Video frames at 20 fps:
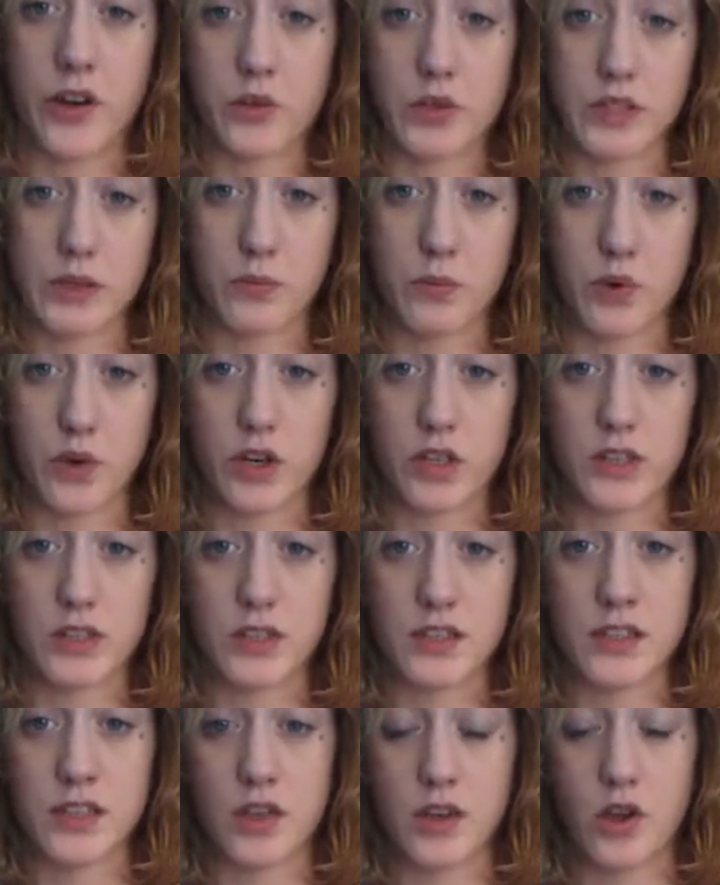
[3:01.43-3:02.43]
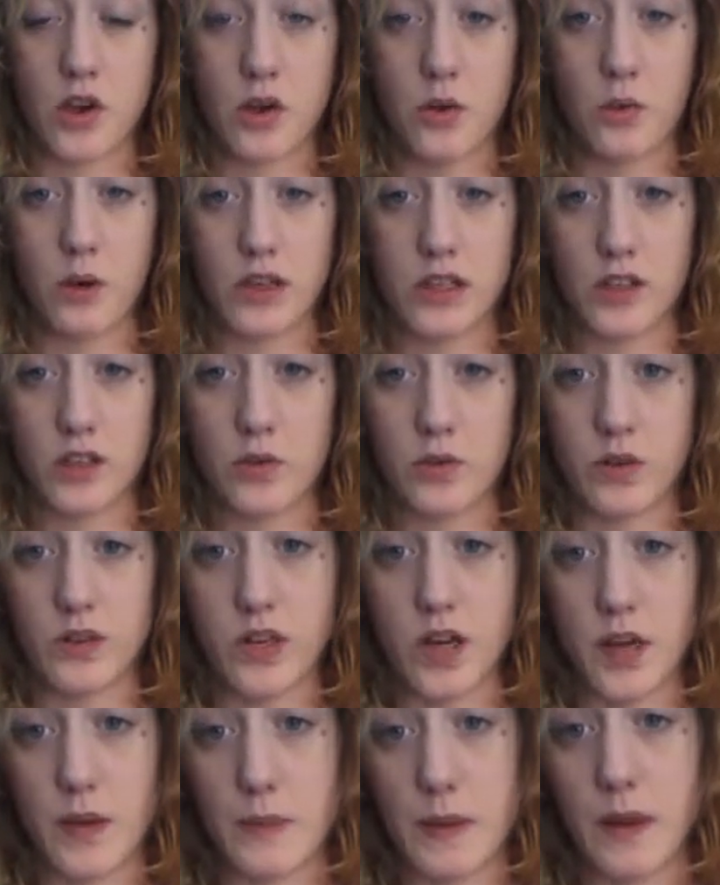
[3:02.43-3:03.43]
it was important, to know whether you were
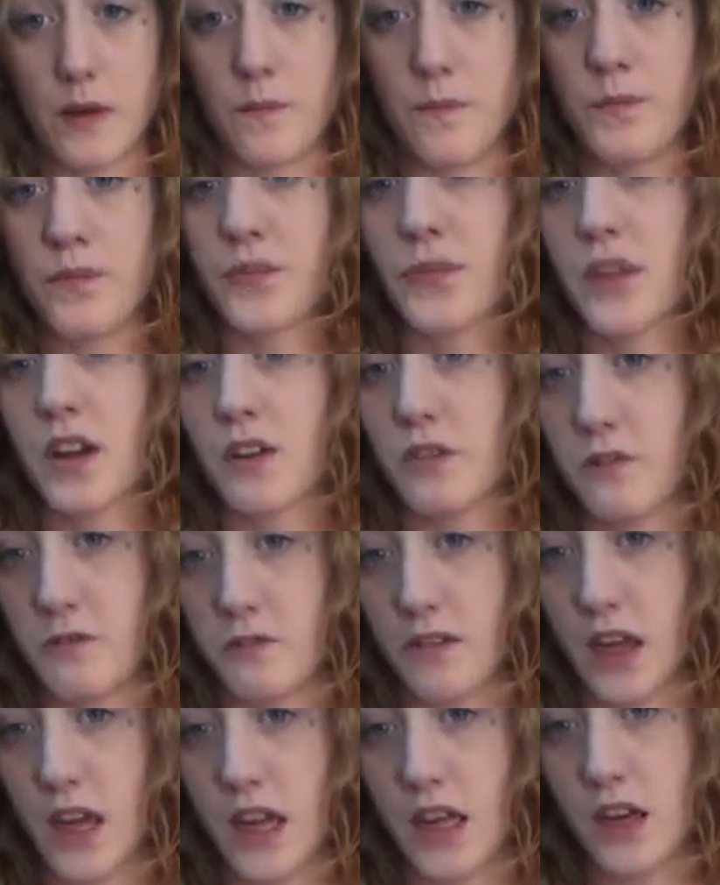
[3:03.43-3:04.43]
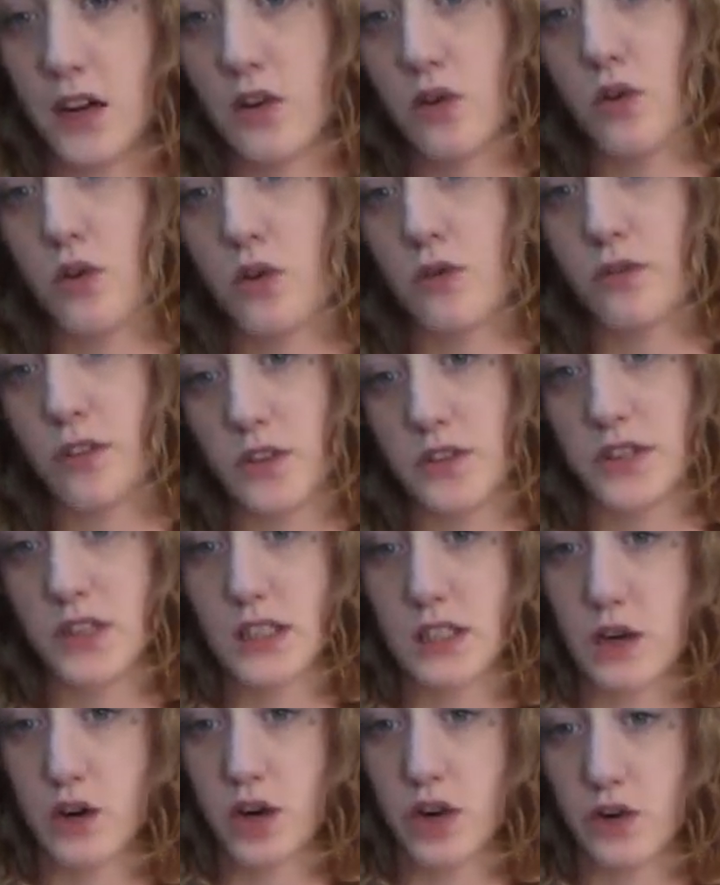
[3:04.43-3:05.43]
talking about vein
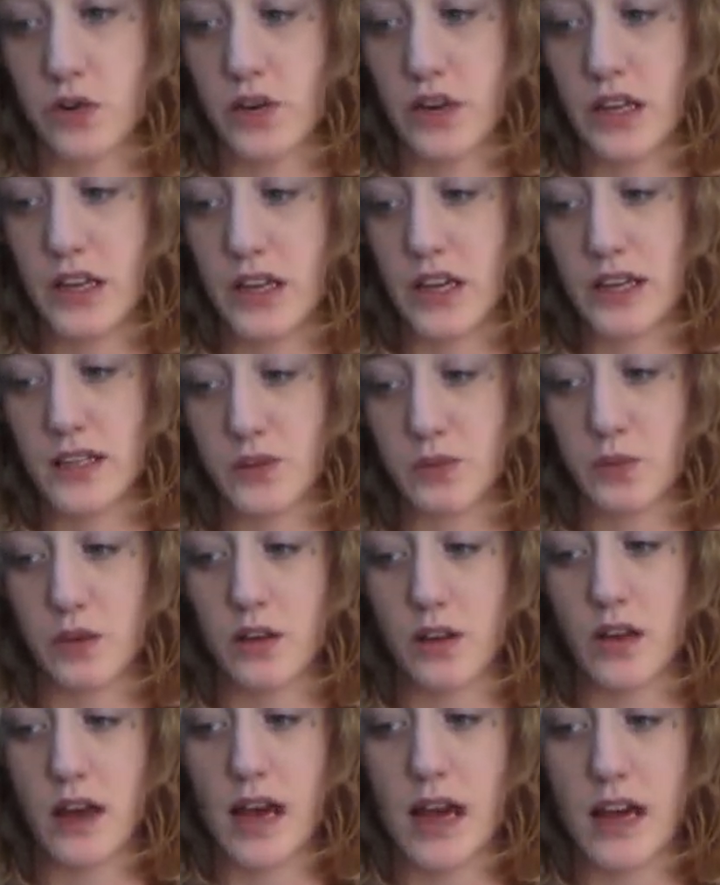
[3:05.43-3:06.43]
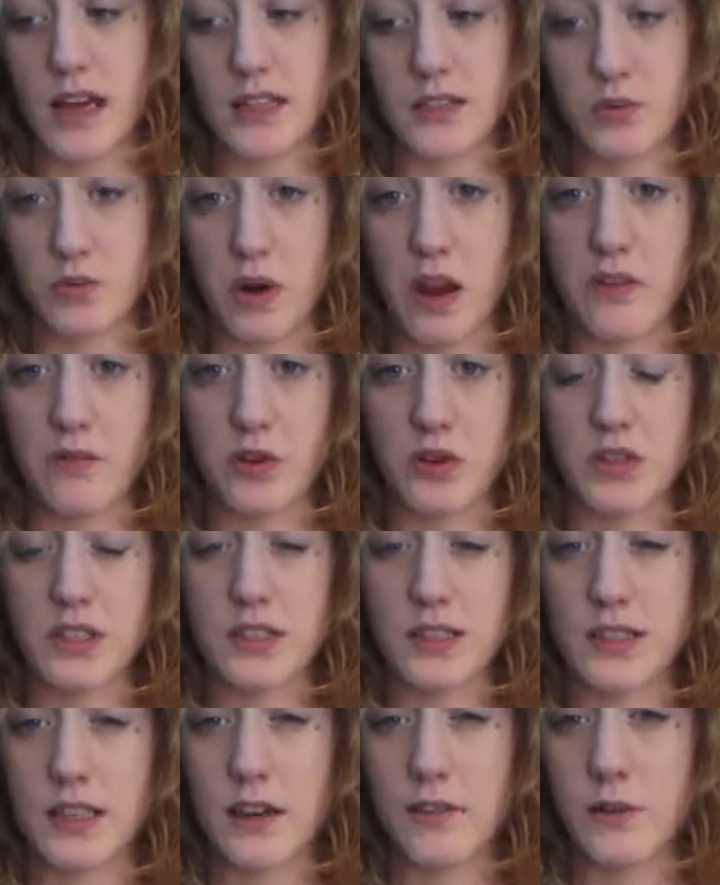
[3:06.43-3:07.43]
versus artery as well as right
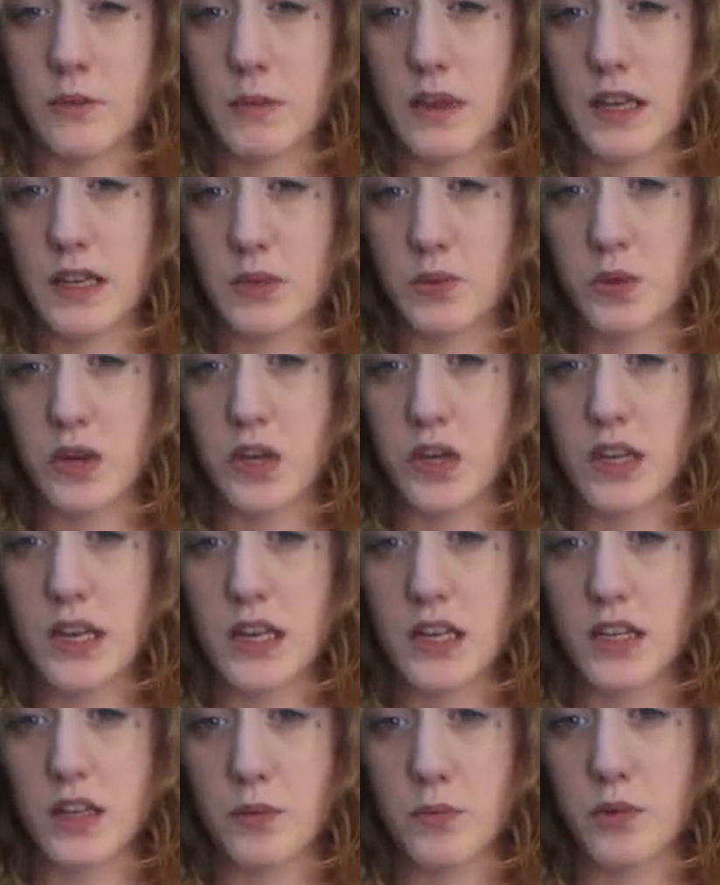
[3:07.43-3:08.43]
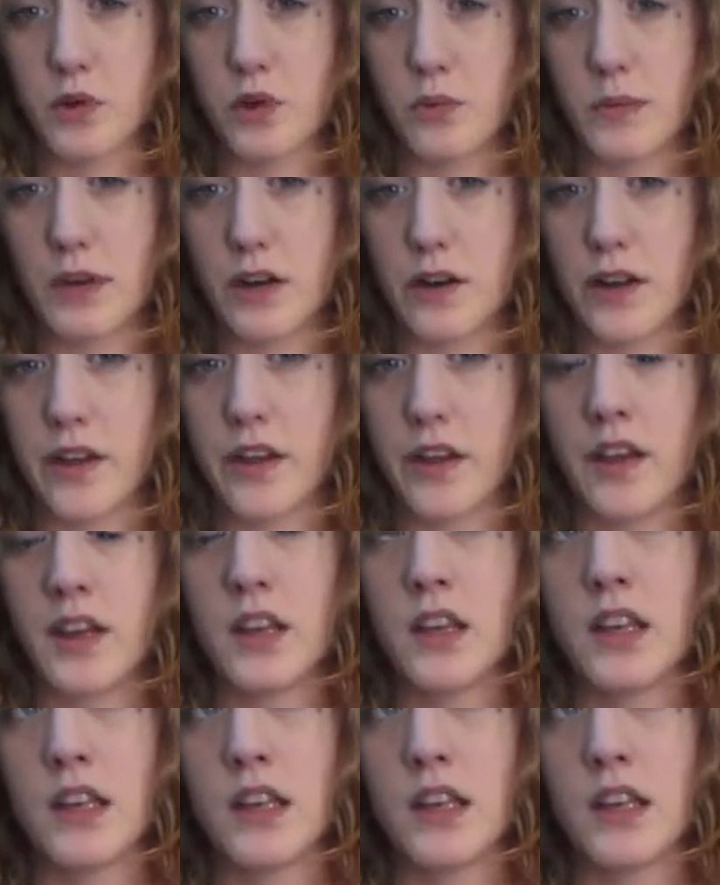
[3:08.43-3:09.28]
versus left, because when you get into the pulmonary